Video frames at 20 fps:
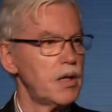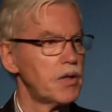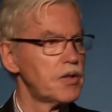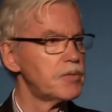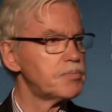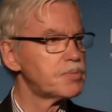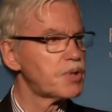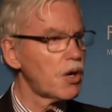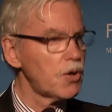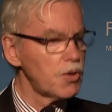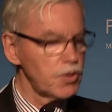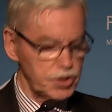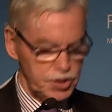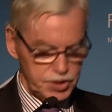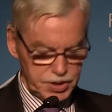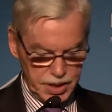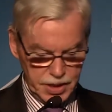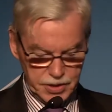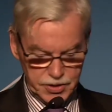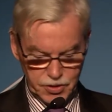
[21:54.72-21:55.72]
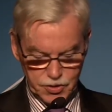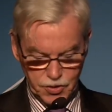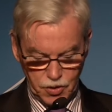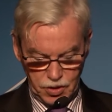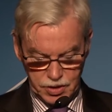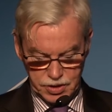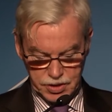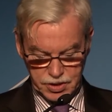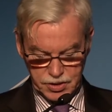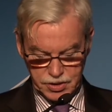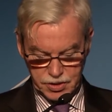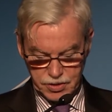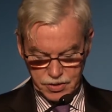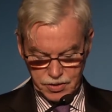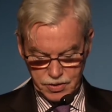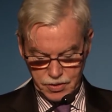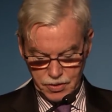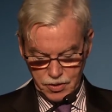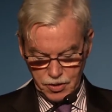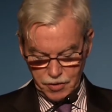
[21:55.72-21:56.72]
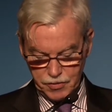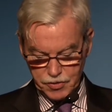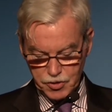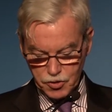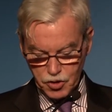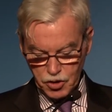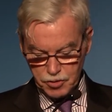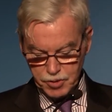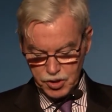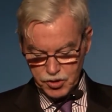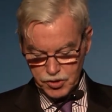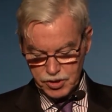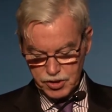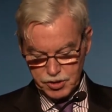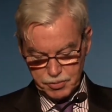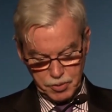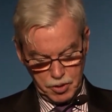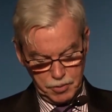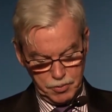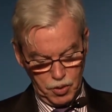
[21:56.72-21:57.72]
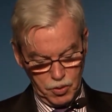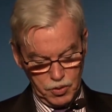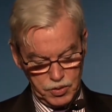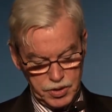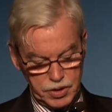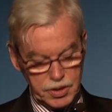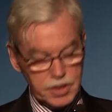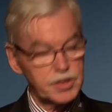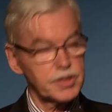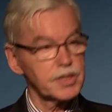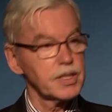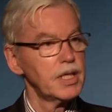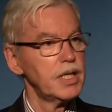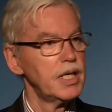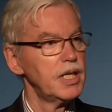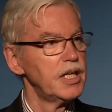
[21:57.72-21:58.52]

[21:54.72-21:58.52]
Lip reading: The pros and the cons of the Commission's proposals